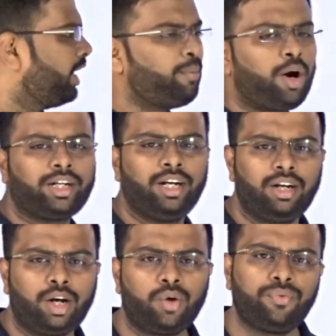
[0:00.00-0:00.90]
a
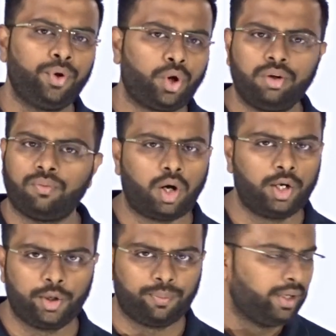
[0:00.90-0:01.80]
bottle of
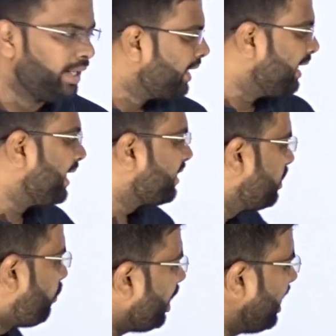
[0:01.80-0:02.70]
non-volume. Let us say
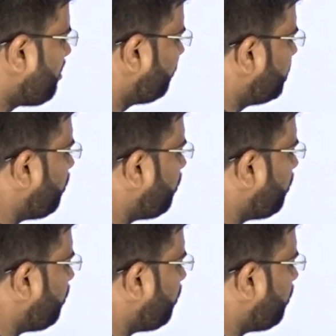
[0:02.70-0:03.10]
volume of this